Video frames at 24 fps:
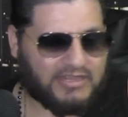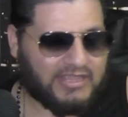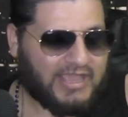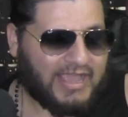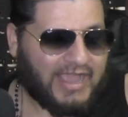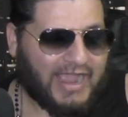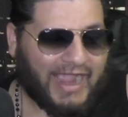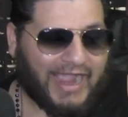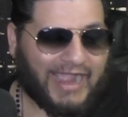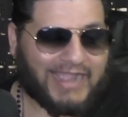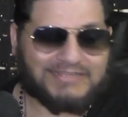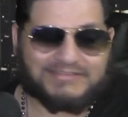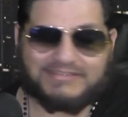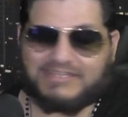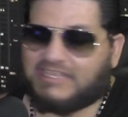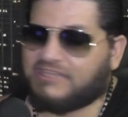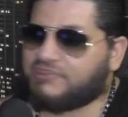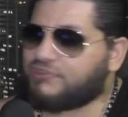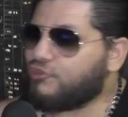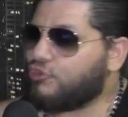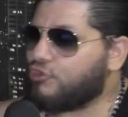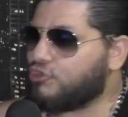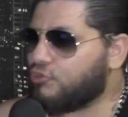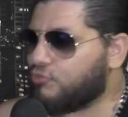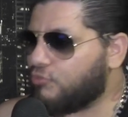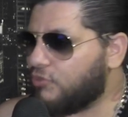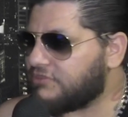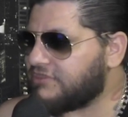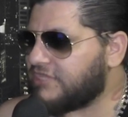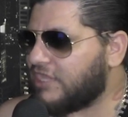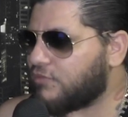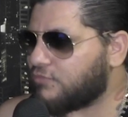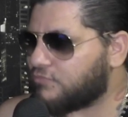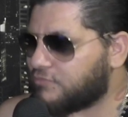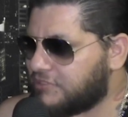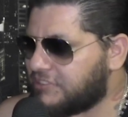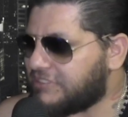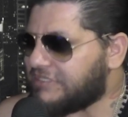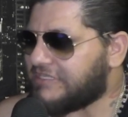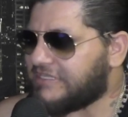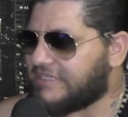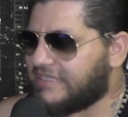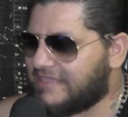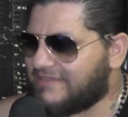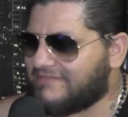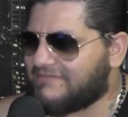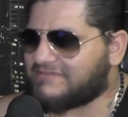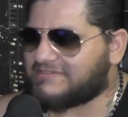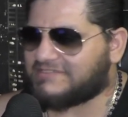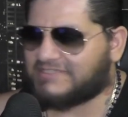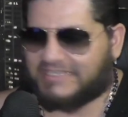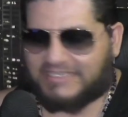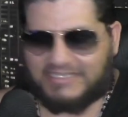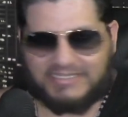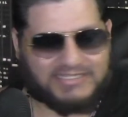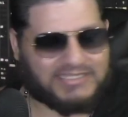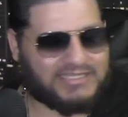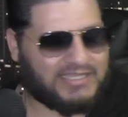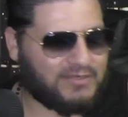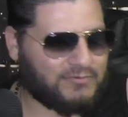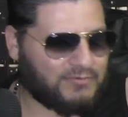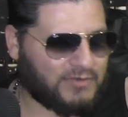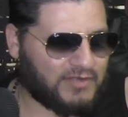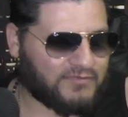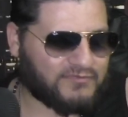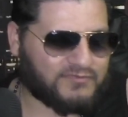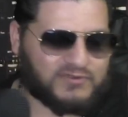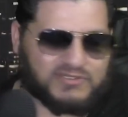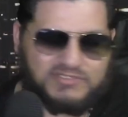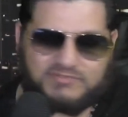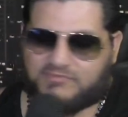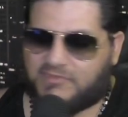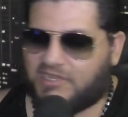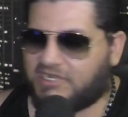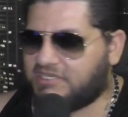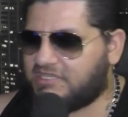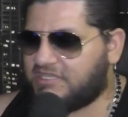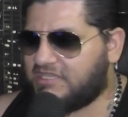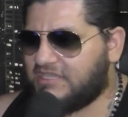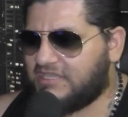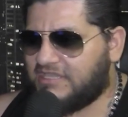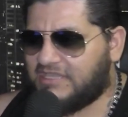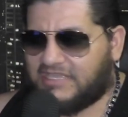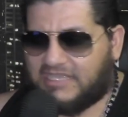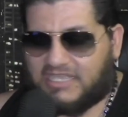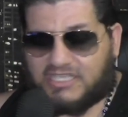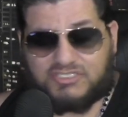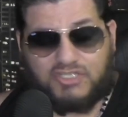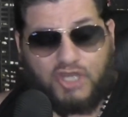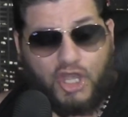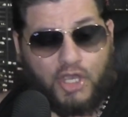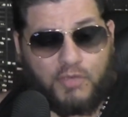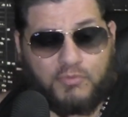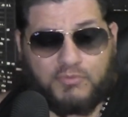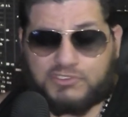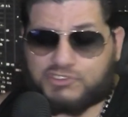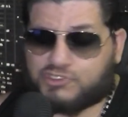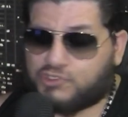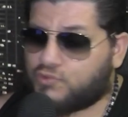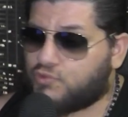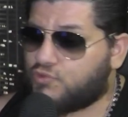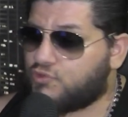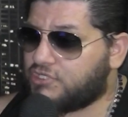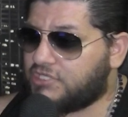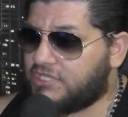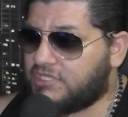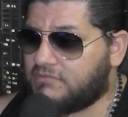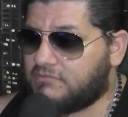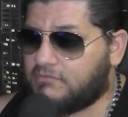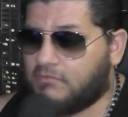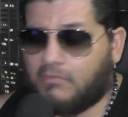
I think the only one that really gives Ilia a run for his money is Arman Tsarukyan,